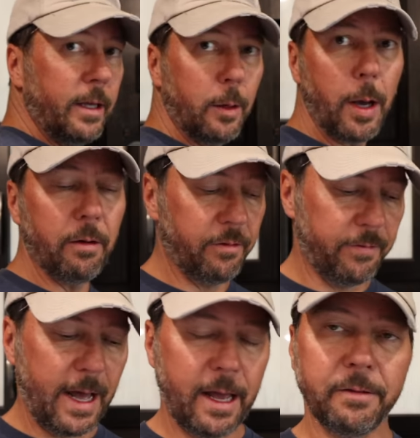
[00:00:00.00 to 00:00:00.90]
In about
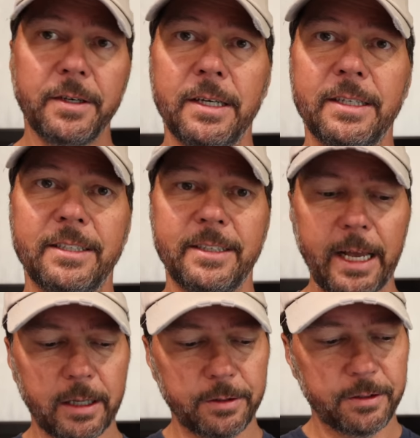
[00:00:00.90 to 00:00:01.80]
five
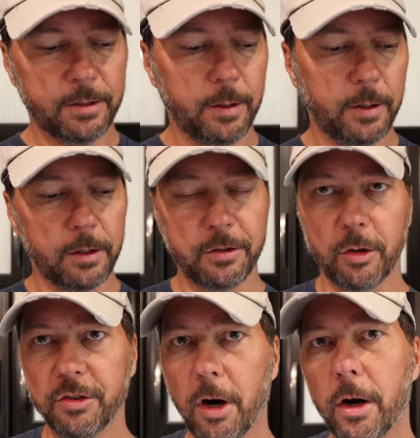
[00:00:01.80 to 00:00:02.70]
seconds, the
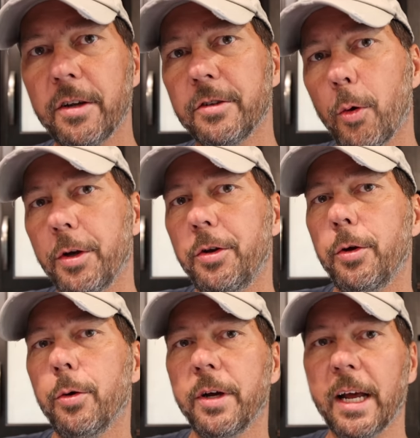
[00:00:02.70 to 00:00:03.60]
surge guard is going
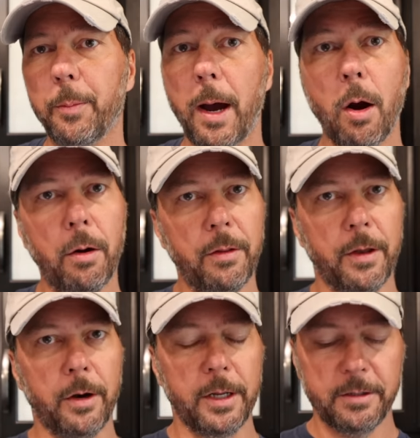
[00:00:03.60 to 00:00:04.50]
to connect power.
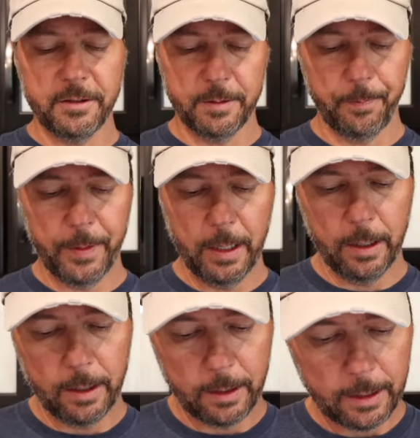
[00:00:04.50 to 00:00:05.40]
There it is.
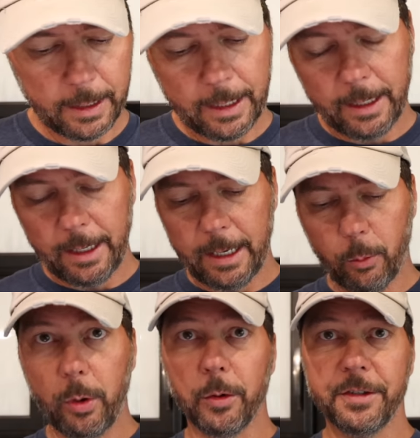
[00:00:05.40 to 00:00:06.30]

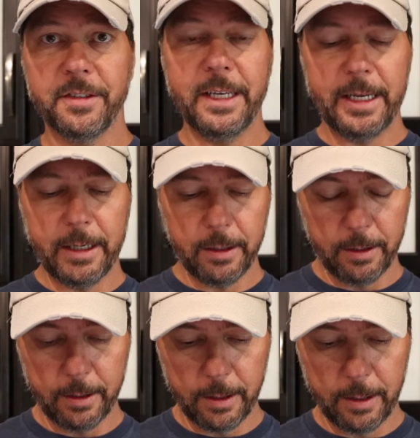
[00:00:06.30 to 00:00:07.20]
And we will see
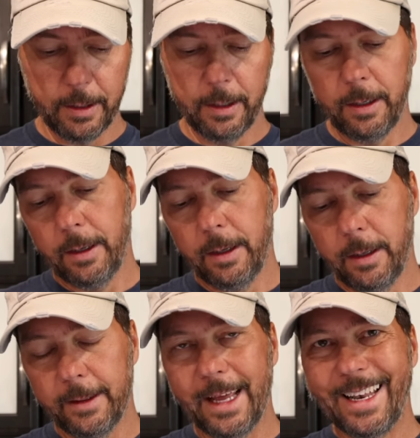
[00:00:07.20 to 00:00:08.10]

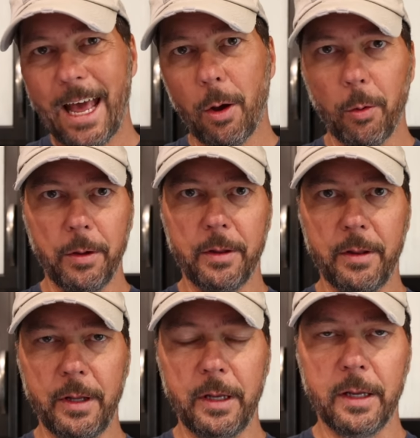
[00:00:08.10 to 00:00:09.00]
that now
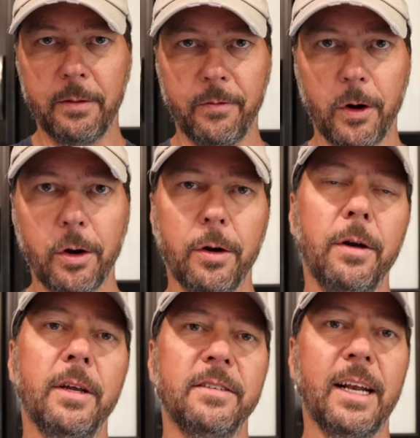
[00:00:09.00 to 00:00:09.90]
the
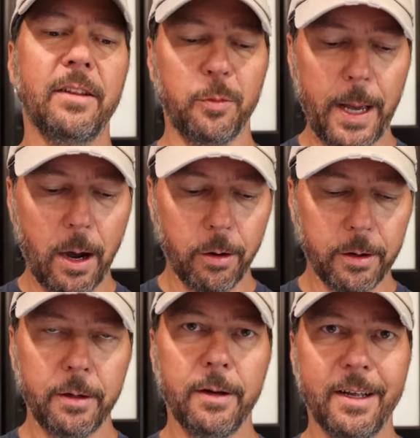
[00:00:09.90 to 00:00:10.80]
inverter is getting this
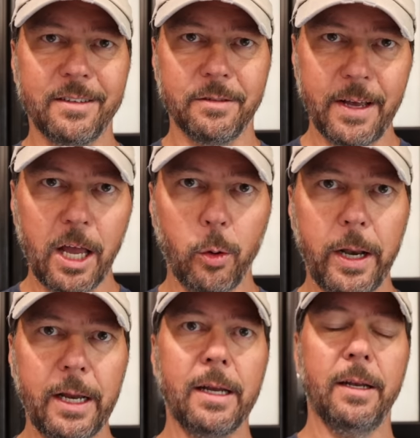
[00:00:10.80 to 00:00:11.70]
power, it's
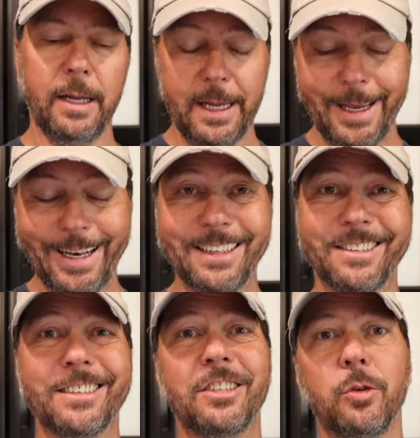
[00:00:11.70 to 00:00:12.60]
evaluating it, and it's
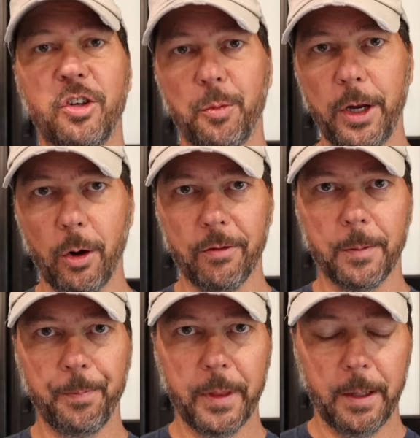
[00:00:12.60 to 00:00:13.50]
gonna switch me over.